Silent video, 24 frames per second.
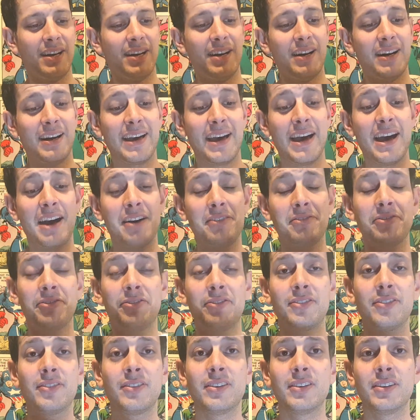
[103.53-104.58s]
I have
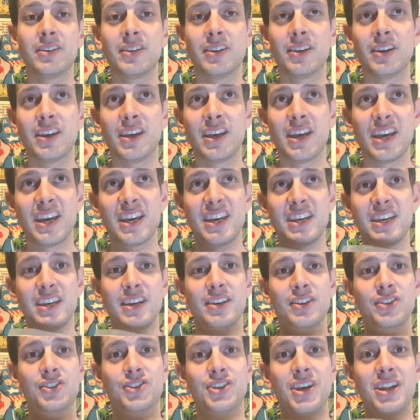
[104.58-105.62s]
a
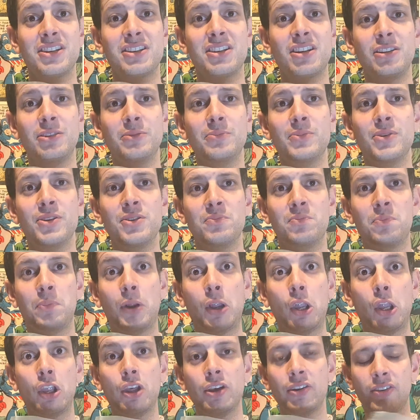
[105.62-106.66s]
Gentleman
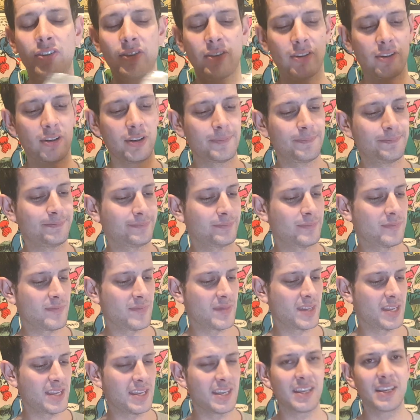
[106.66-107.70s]
Plus.
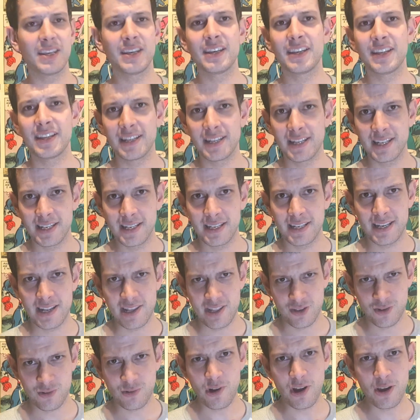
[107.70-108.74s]
Now
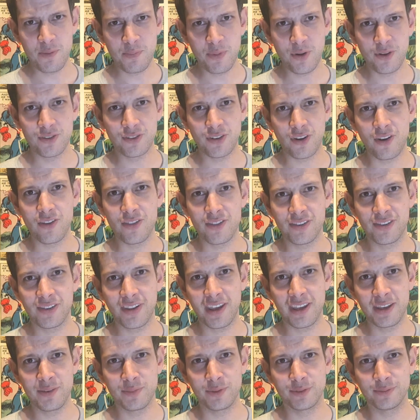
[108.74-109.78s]
the tripod's on the
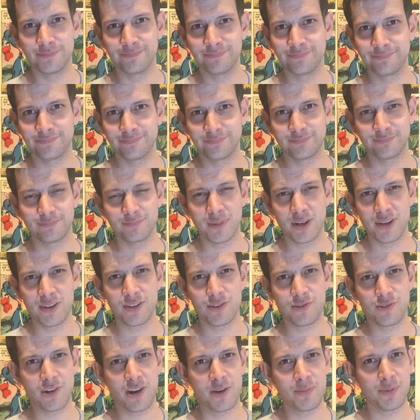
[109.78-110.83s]
table. My other
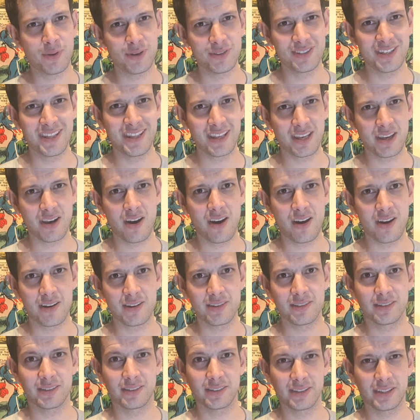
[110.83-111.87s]
tripod's in the
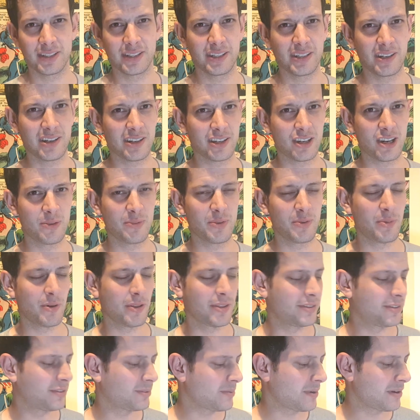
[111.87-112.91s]
car and I can't be
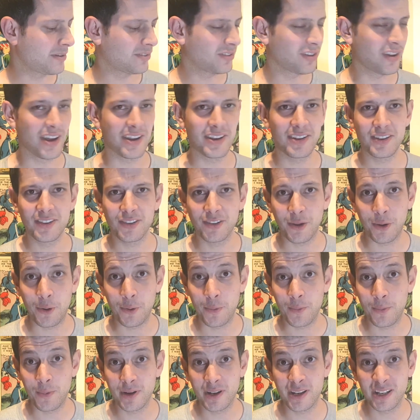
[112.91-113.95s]
bothered to go outside.
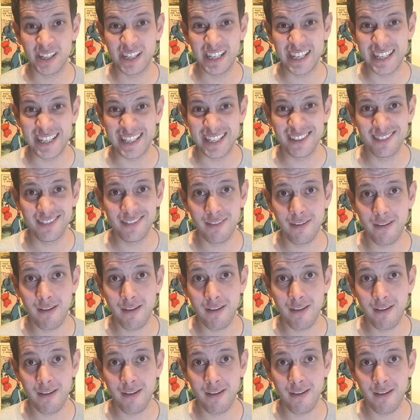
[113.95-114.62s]
So when I lean,